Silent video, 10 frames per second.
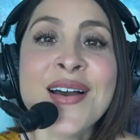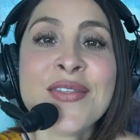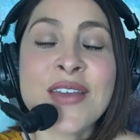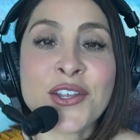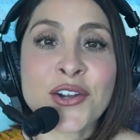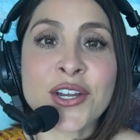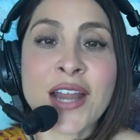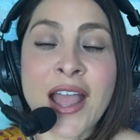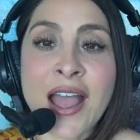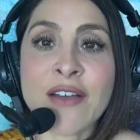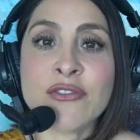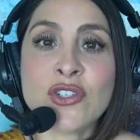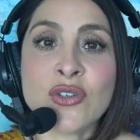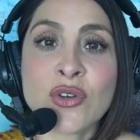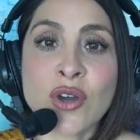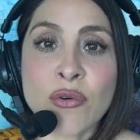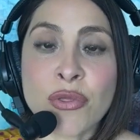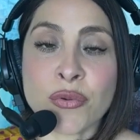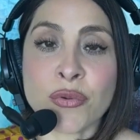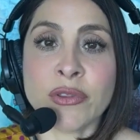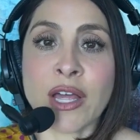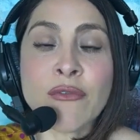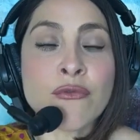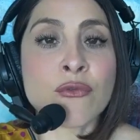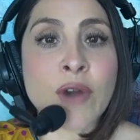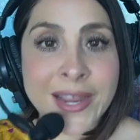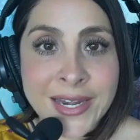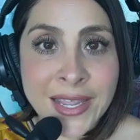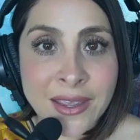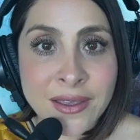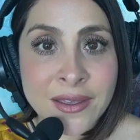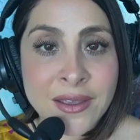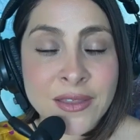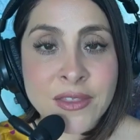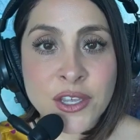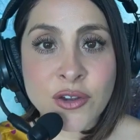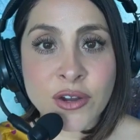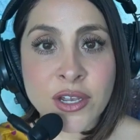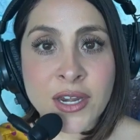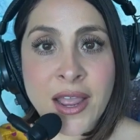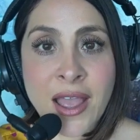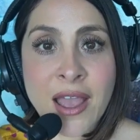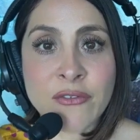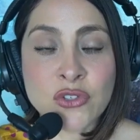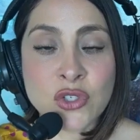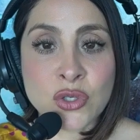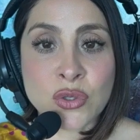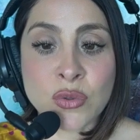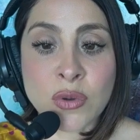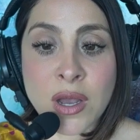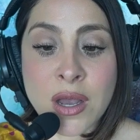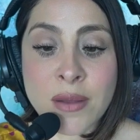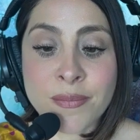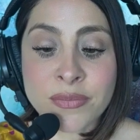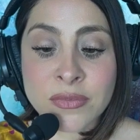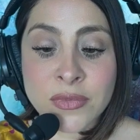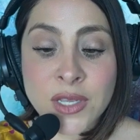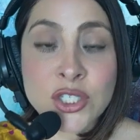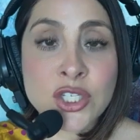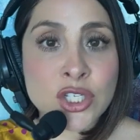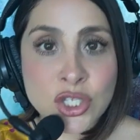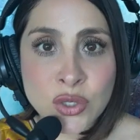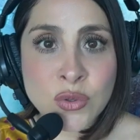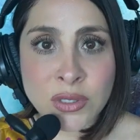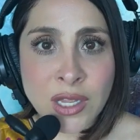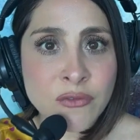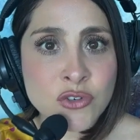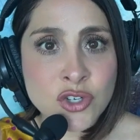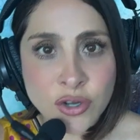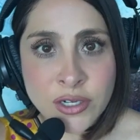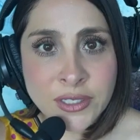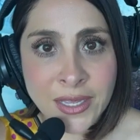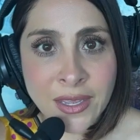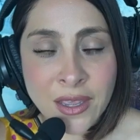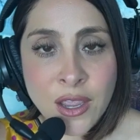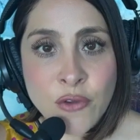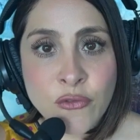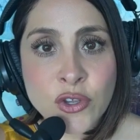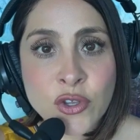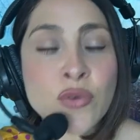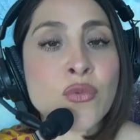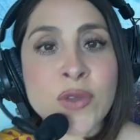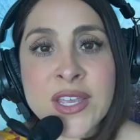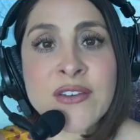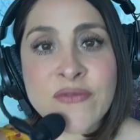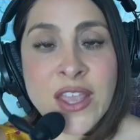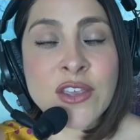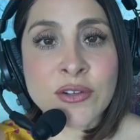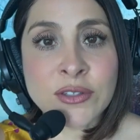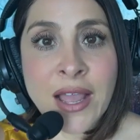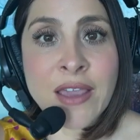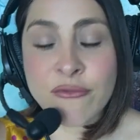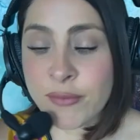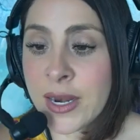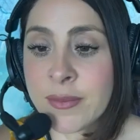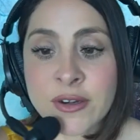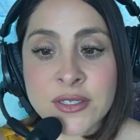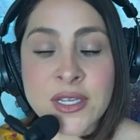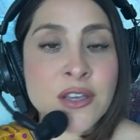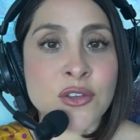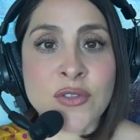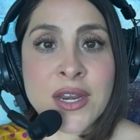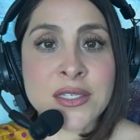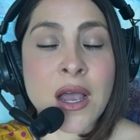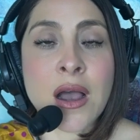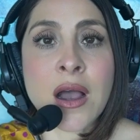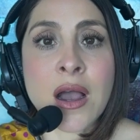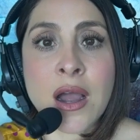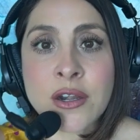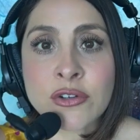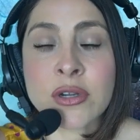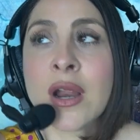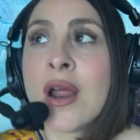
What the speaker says: that you're going to have to go through, a lot of writing that you're going to have to do, a lot of journaling for you to reinvent your life. But I'm here to tell you that it's 100%